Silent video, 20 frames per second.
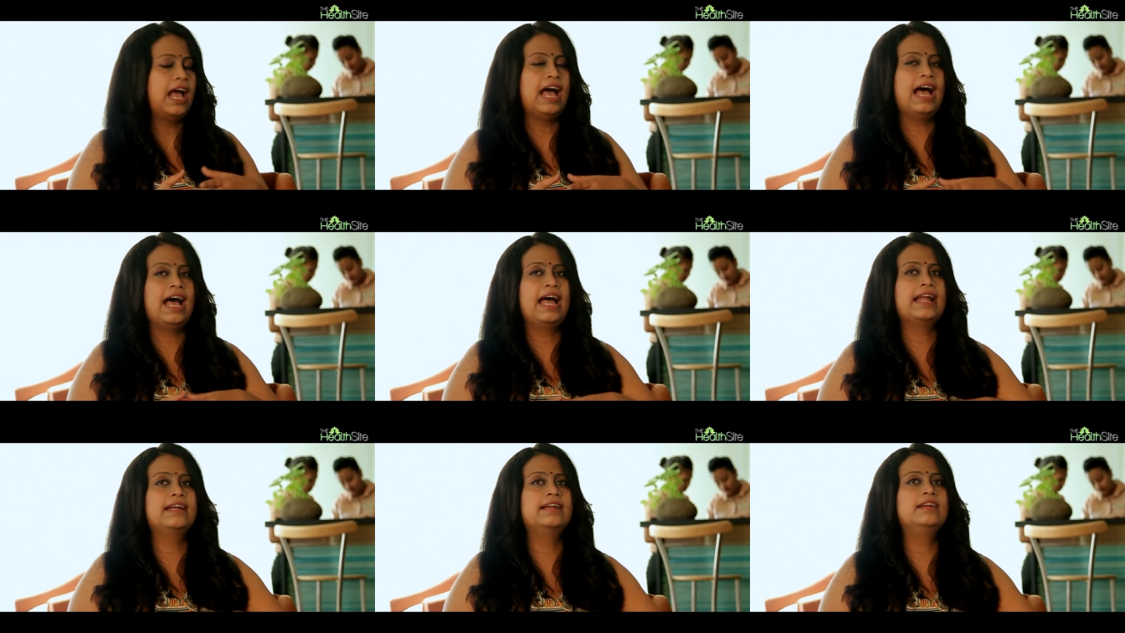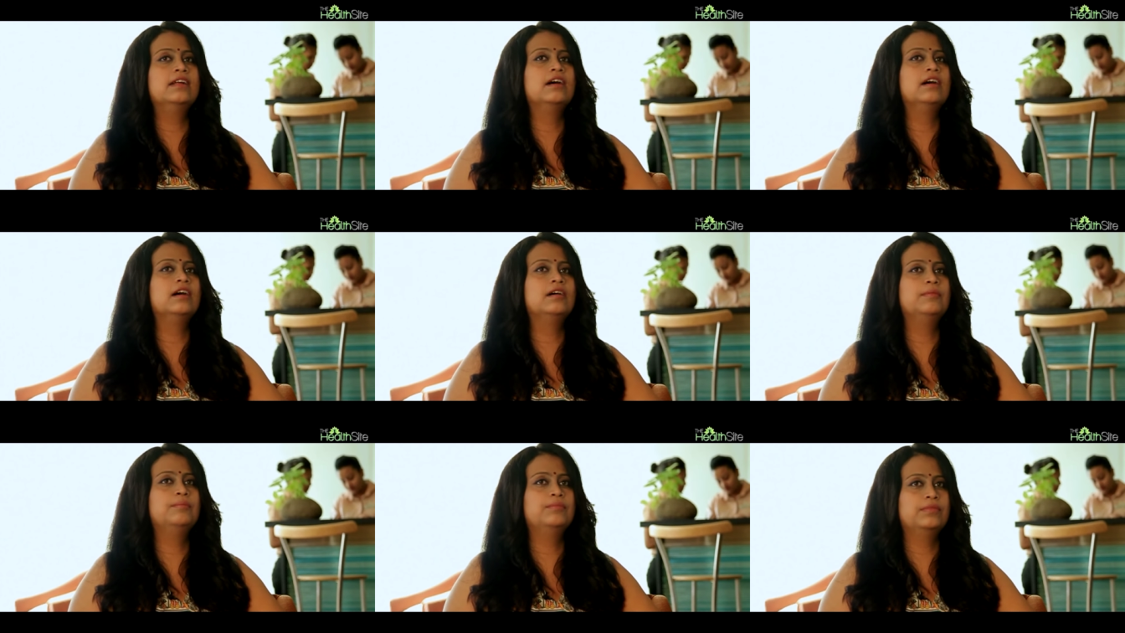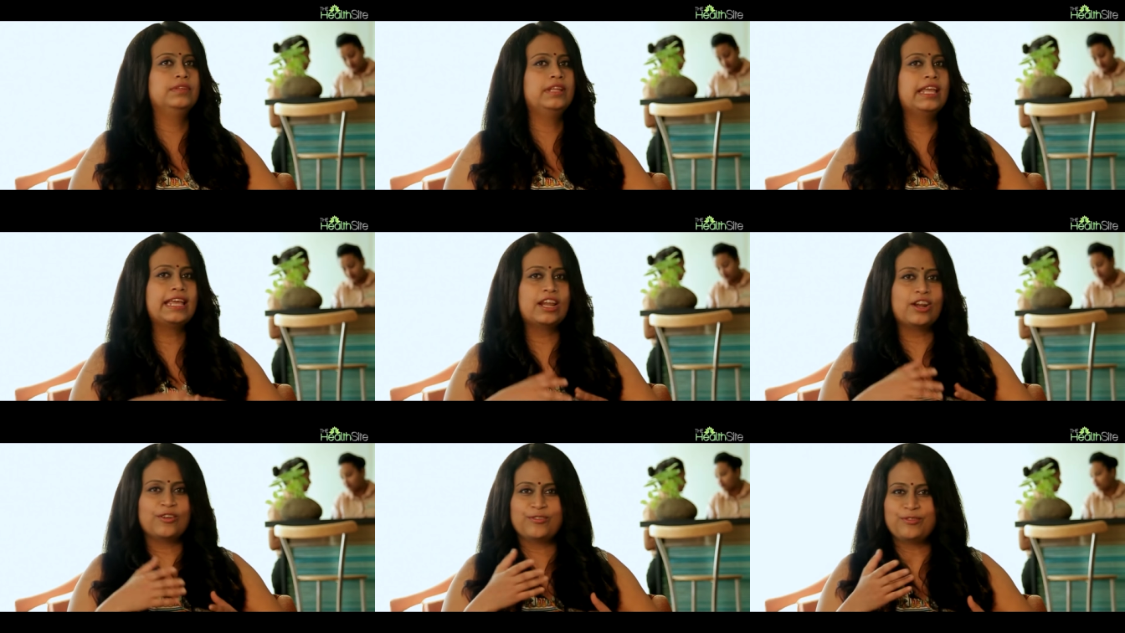and
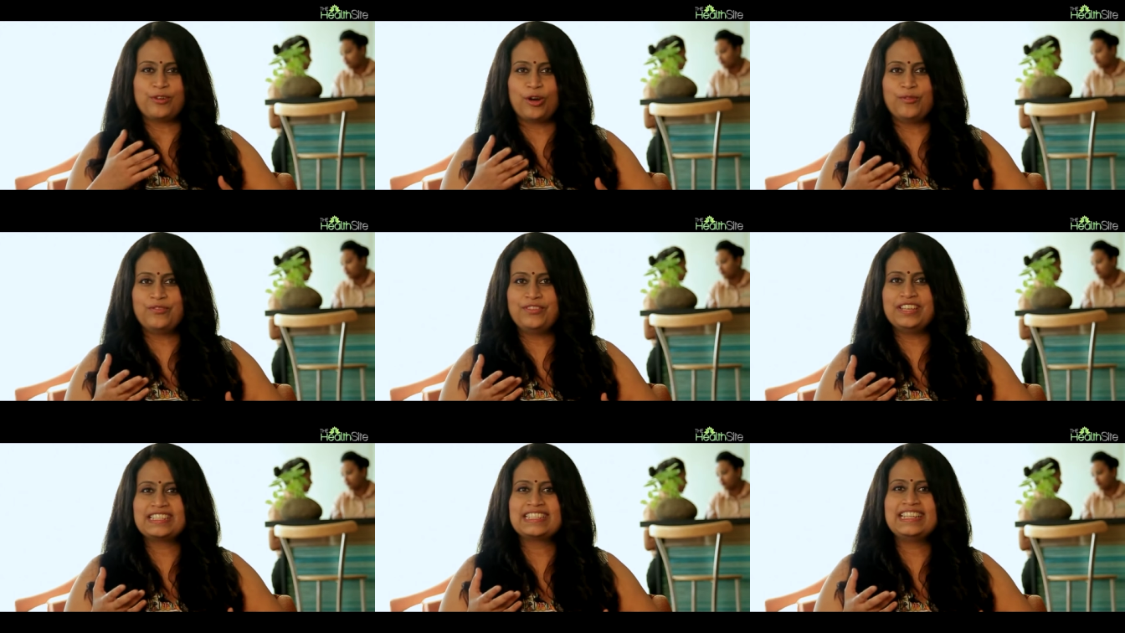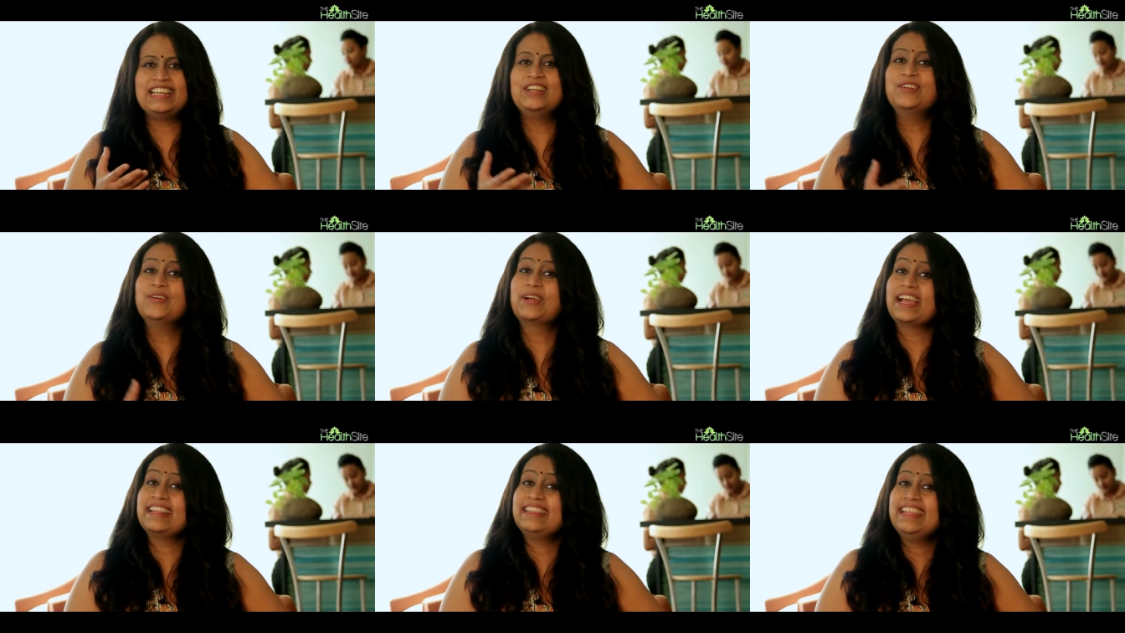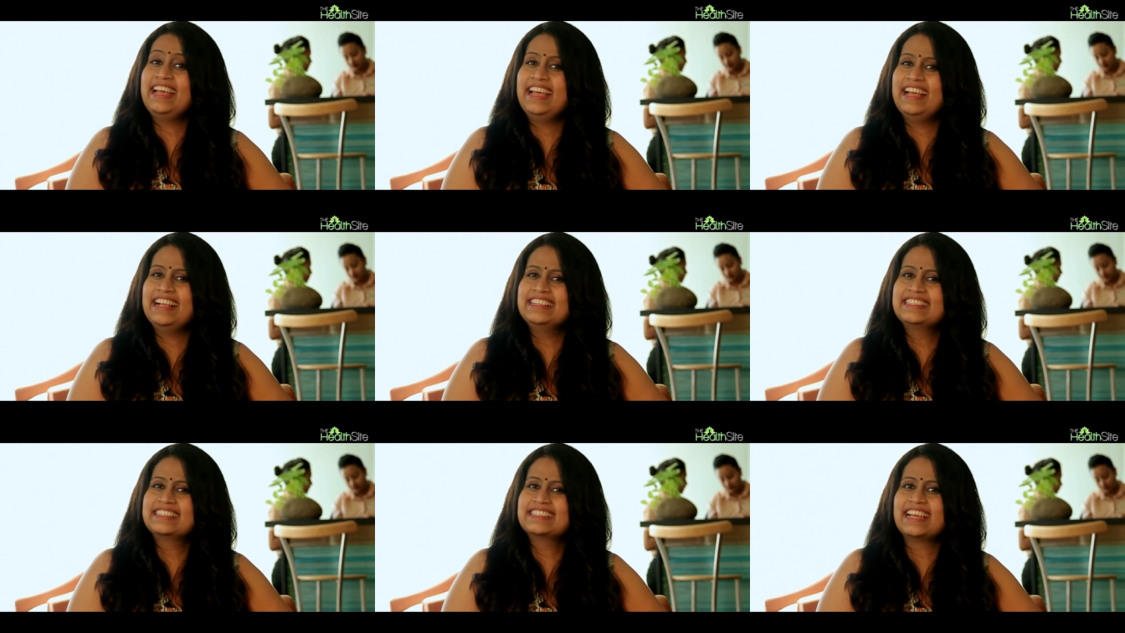they can obviously look at
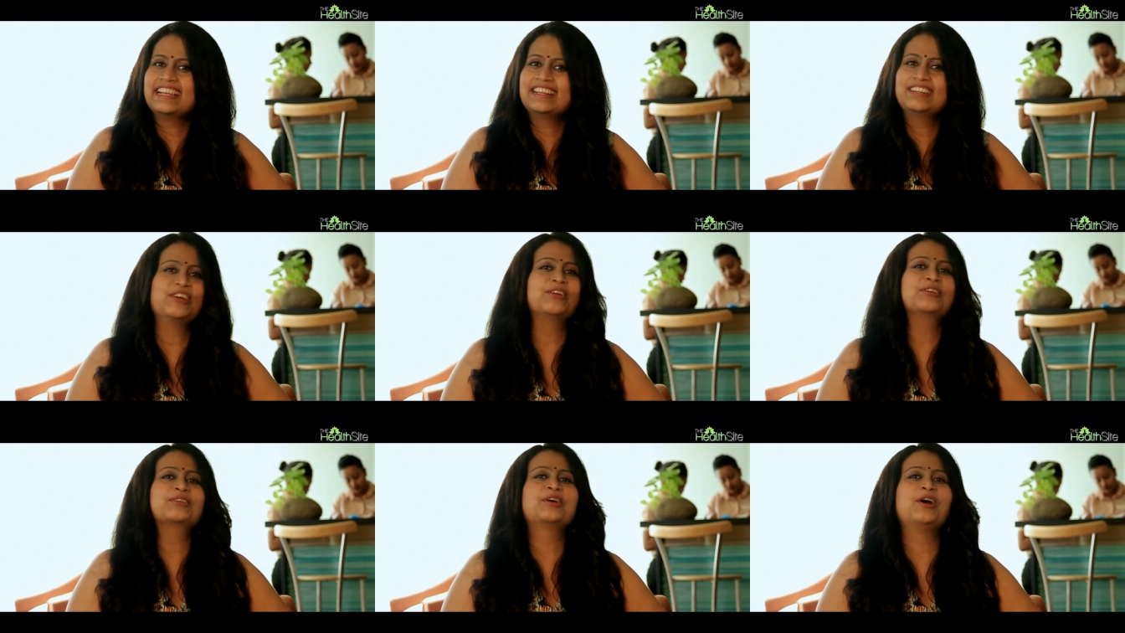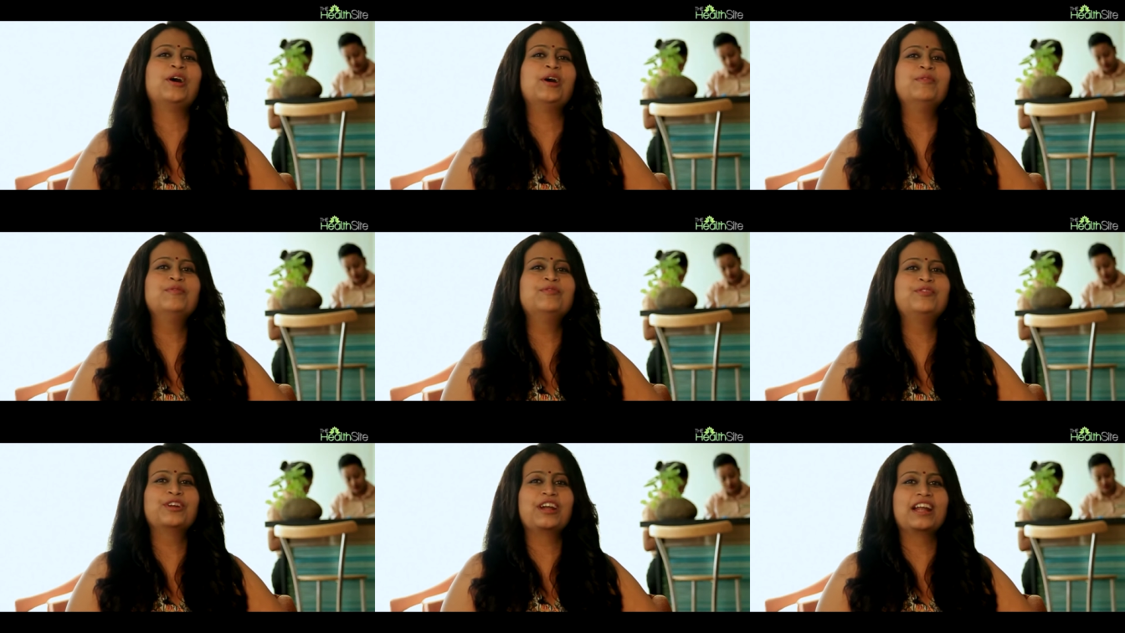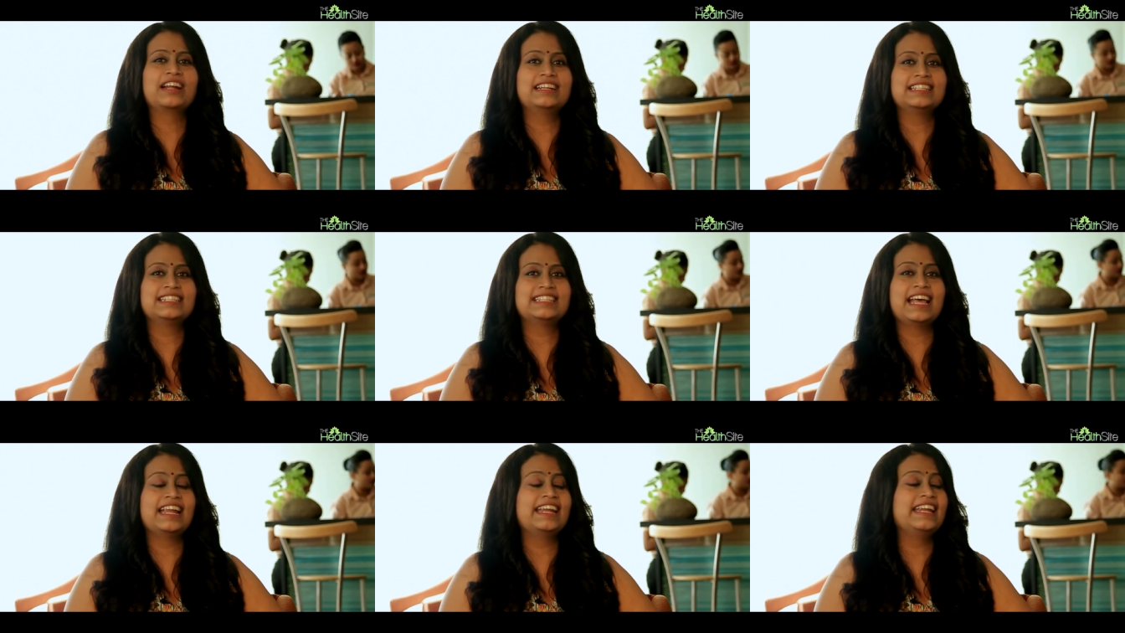TheHealthSite.com for
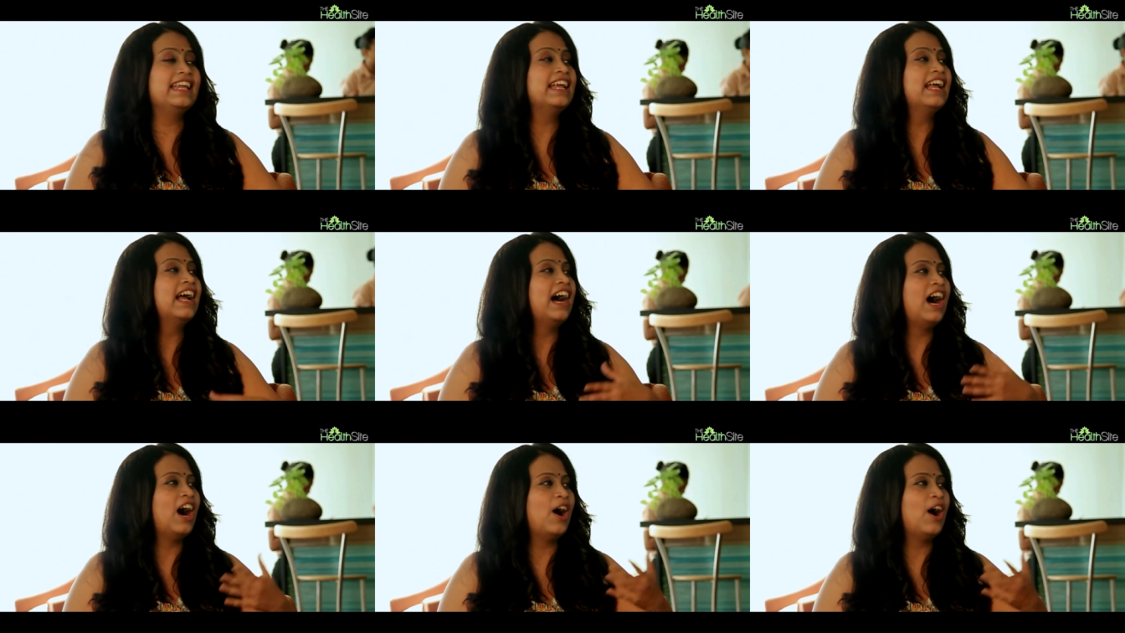understanding